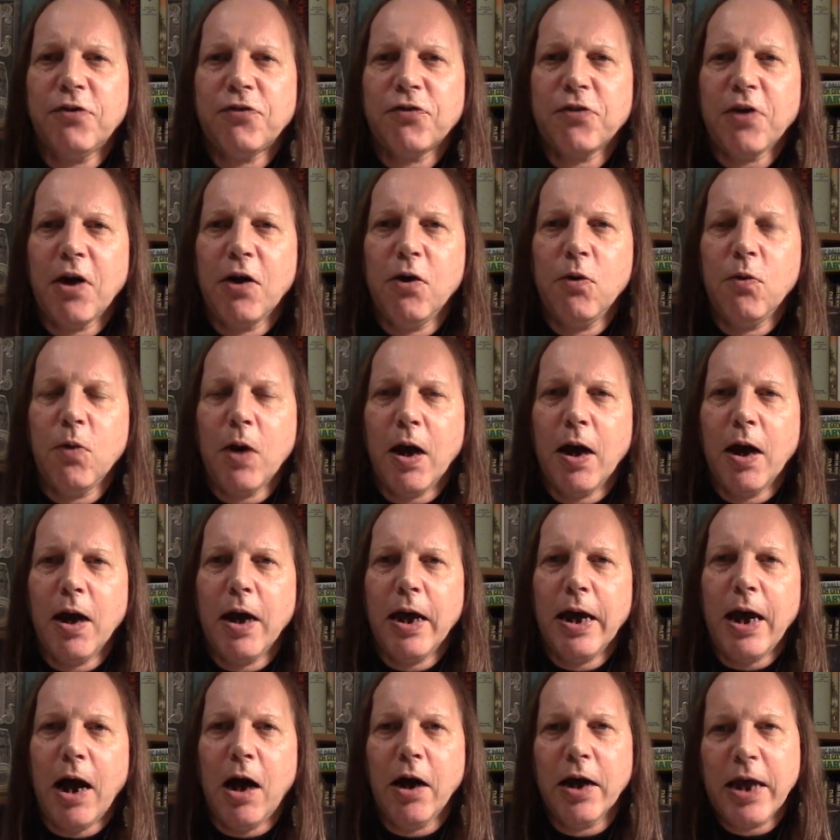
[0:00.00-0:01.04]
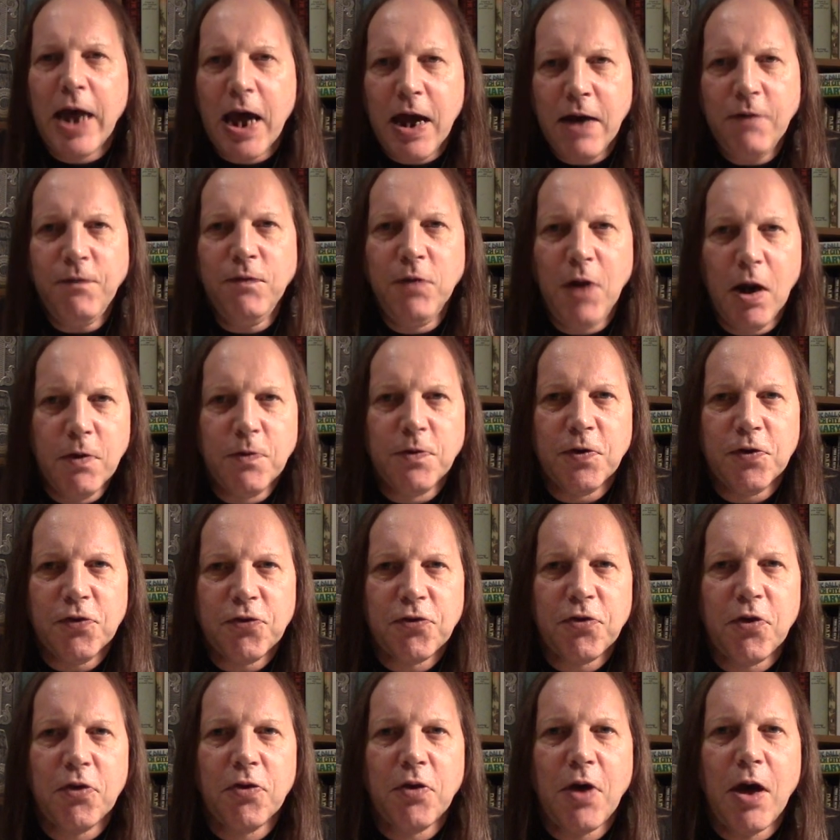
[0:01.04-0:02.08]
so I have
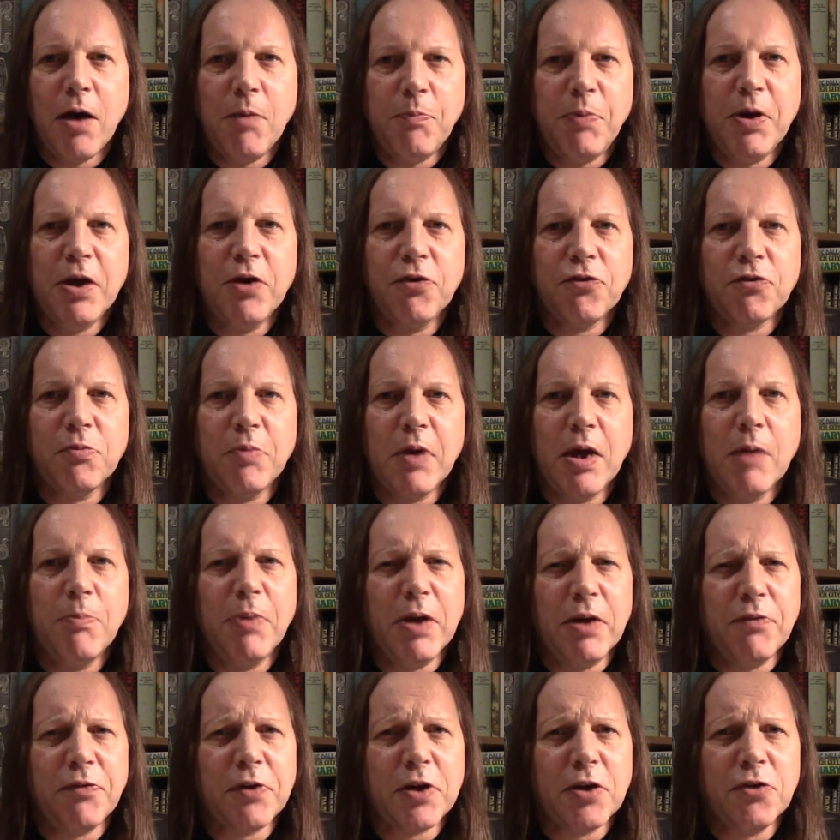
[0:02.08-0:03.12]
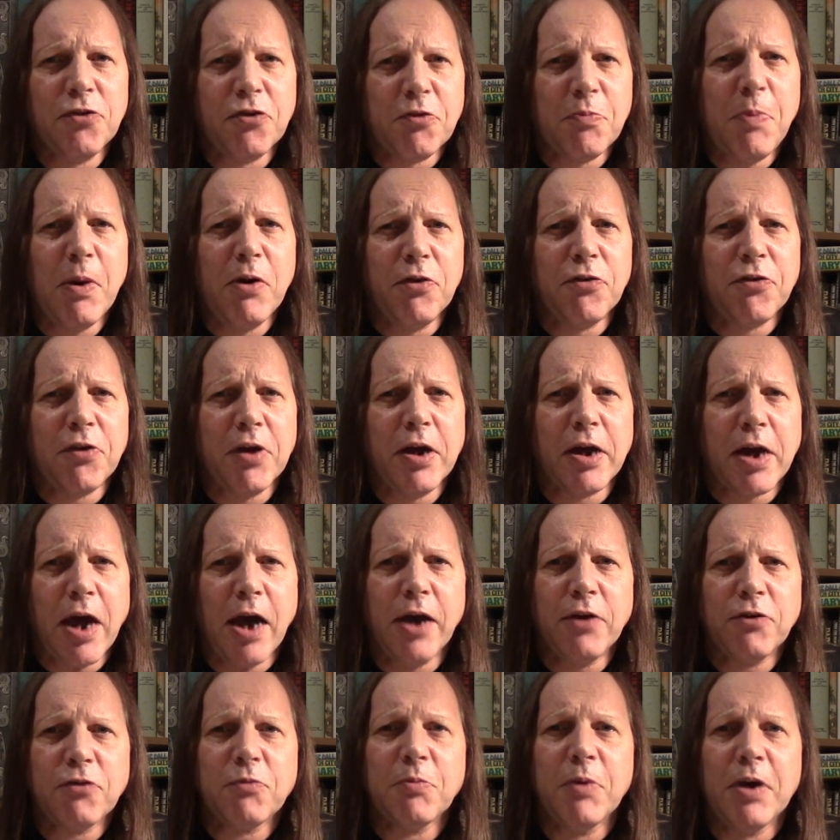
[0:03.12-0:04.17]
noticed that there appears to be a bit of a conspiracy
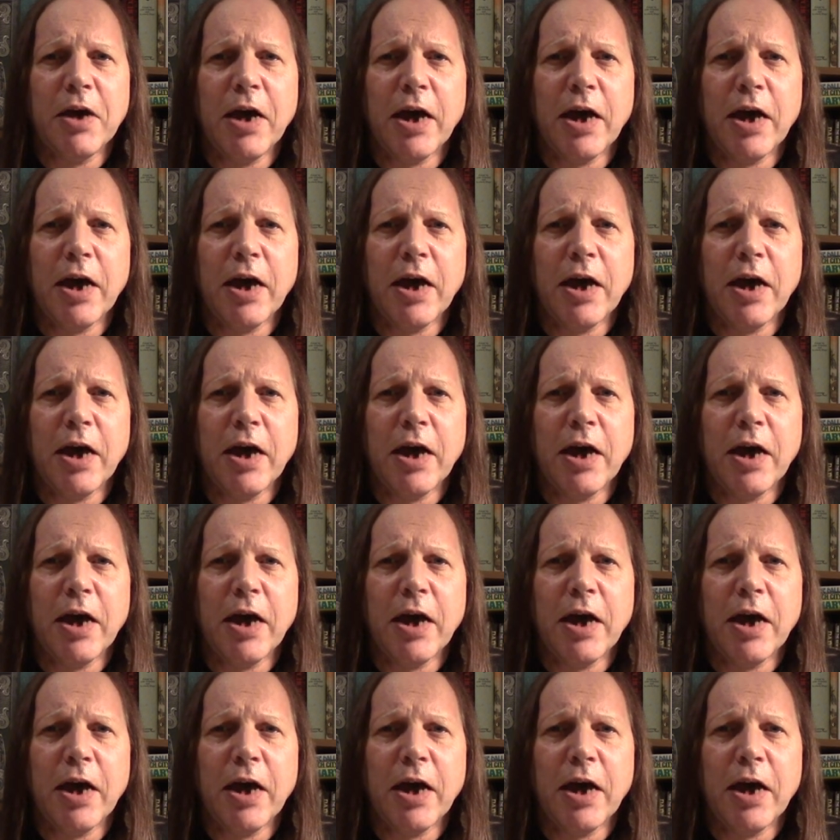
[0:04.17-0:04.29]
against me,